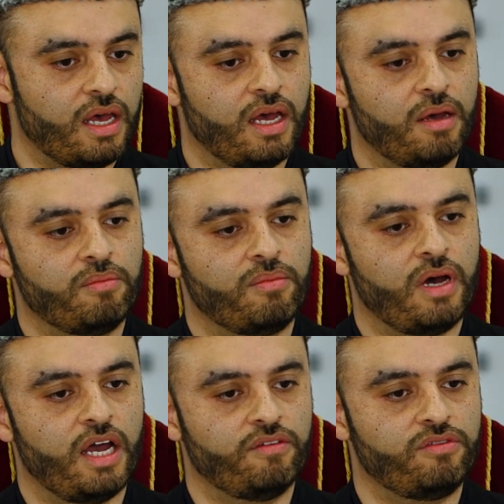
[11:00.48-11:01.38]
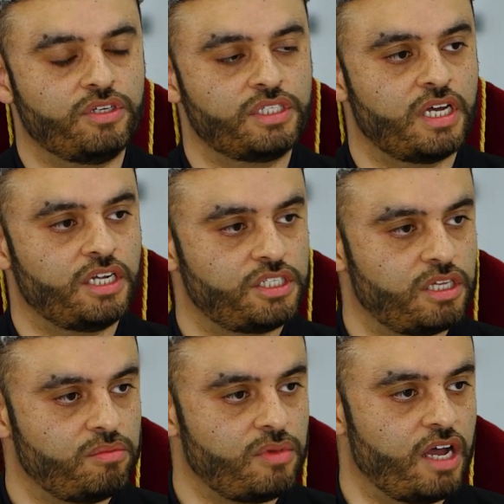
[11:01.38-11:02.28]
I have researched
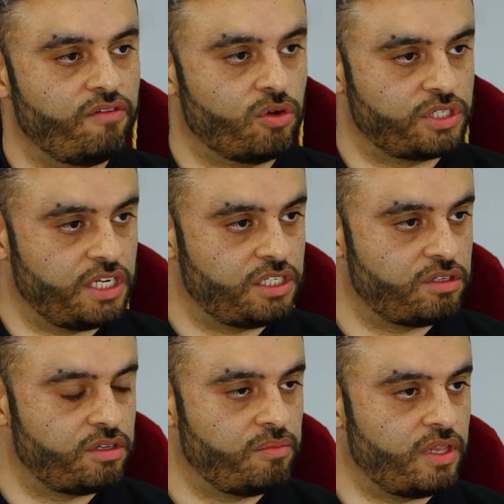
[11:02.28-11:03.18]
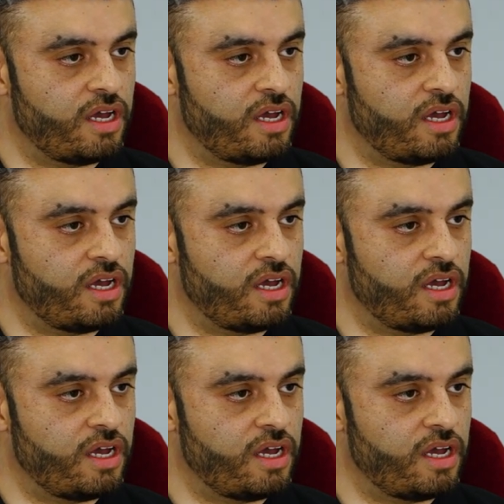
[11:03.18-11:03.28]
them, I have looked into them.